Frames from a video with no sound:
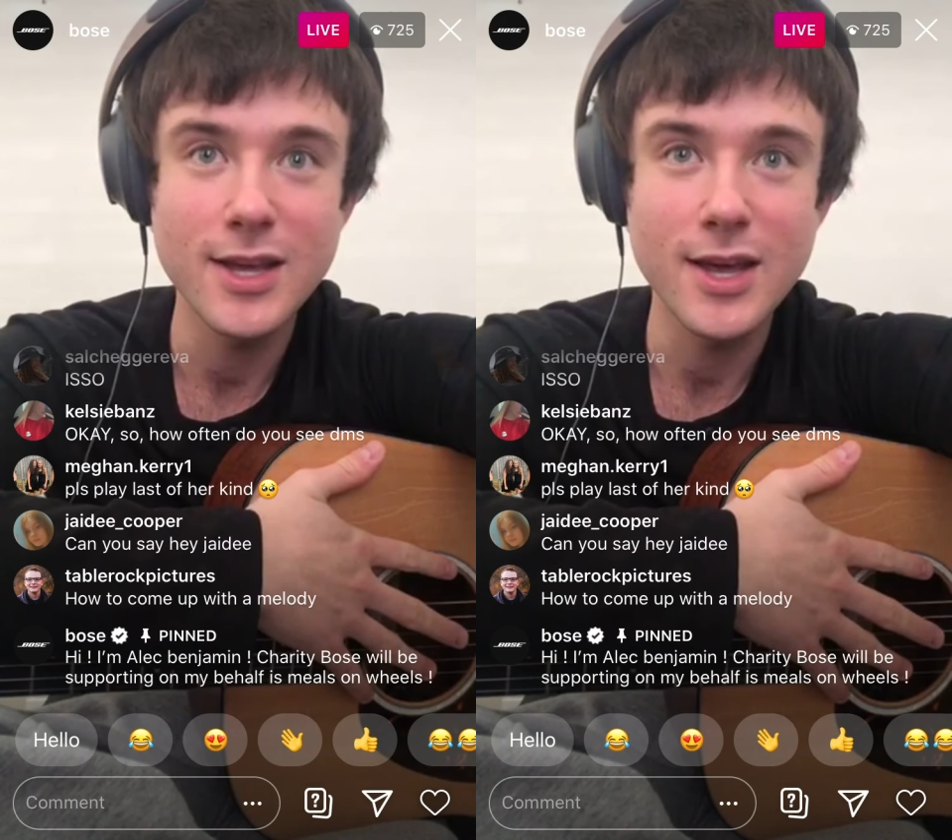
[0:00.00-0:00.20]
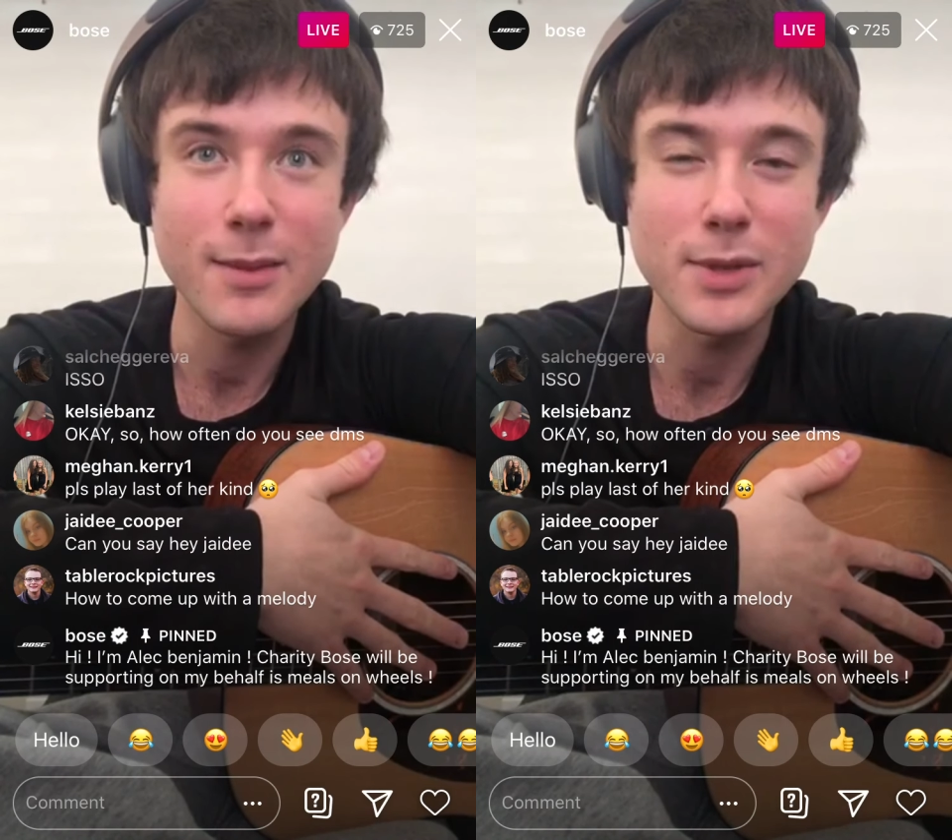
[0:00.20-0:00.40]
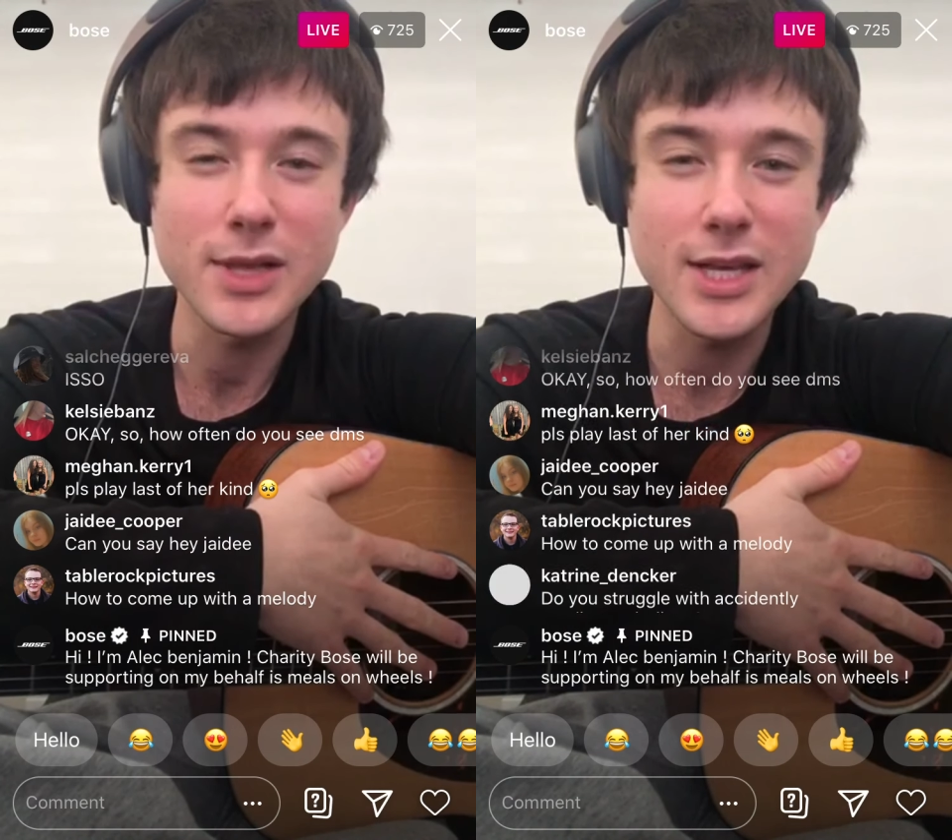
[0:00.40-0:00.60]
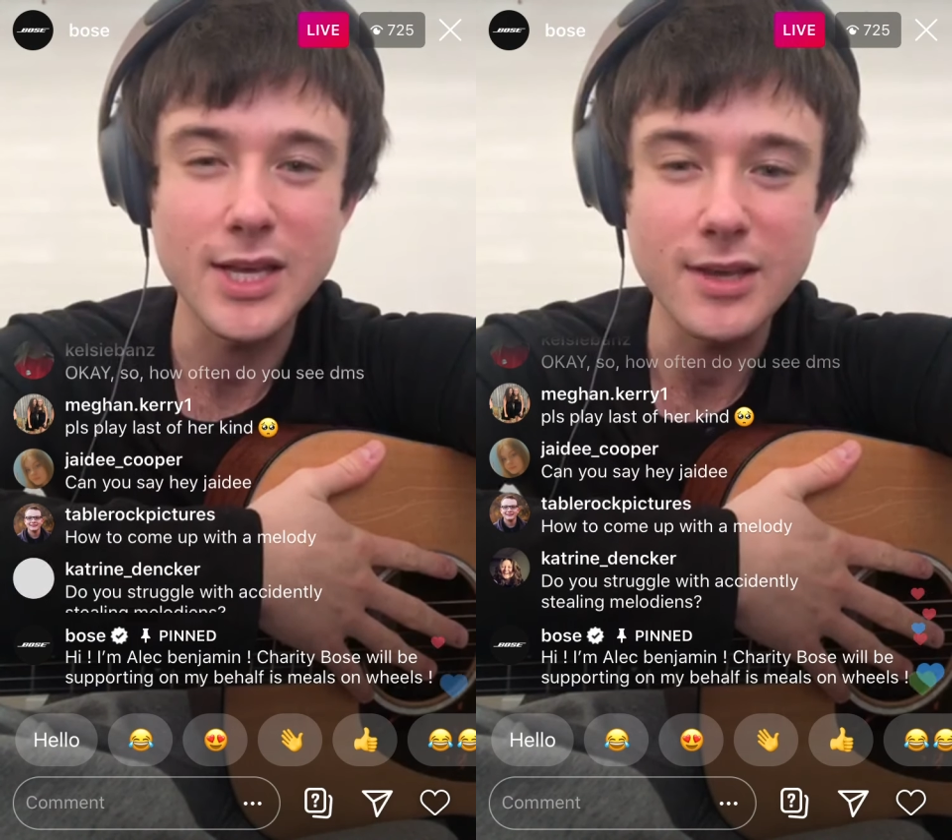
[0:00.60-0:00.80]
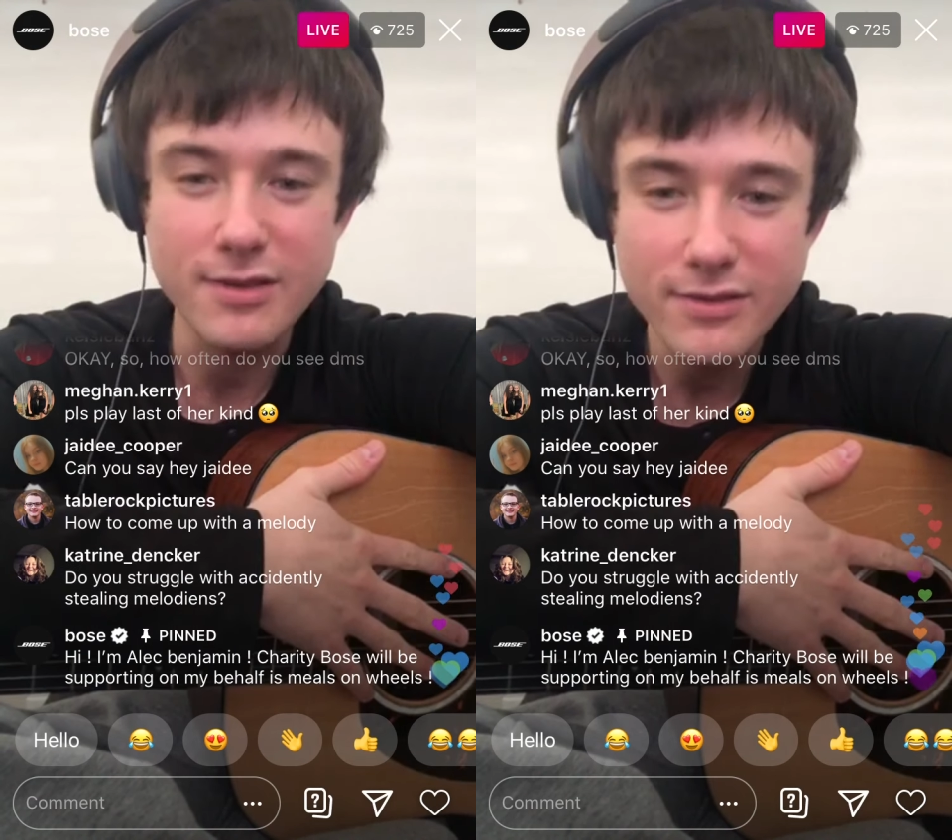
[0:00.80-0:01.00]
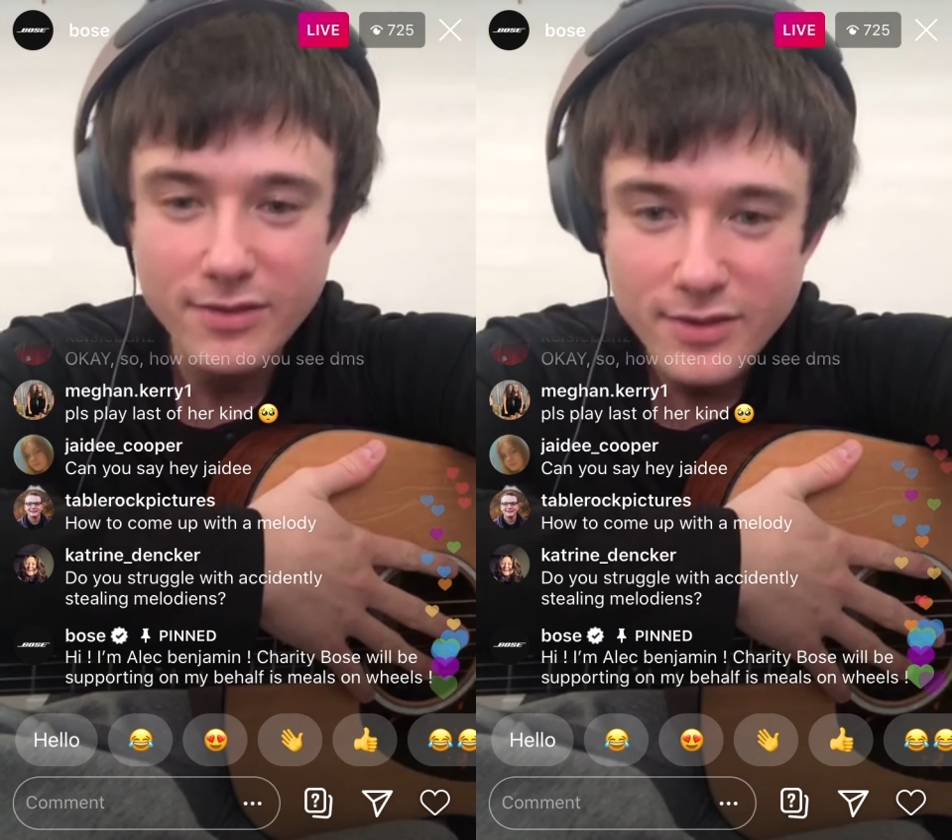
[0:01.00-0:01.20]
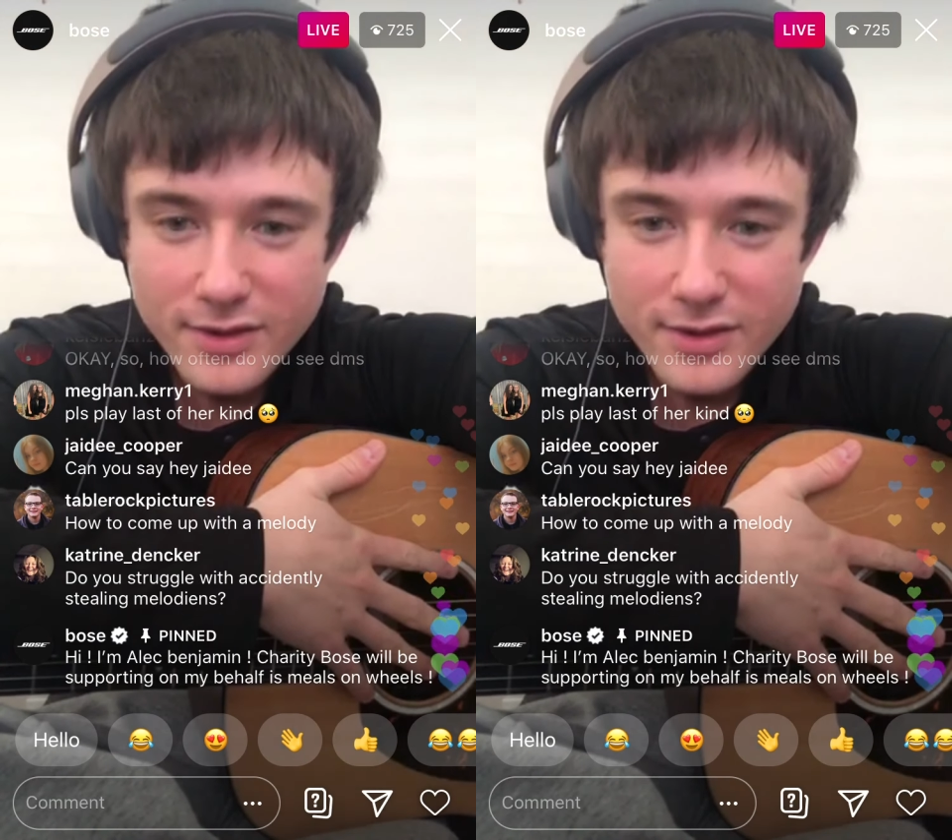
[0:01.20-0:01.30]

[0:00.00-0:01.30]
I believe.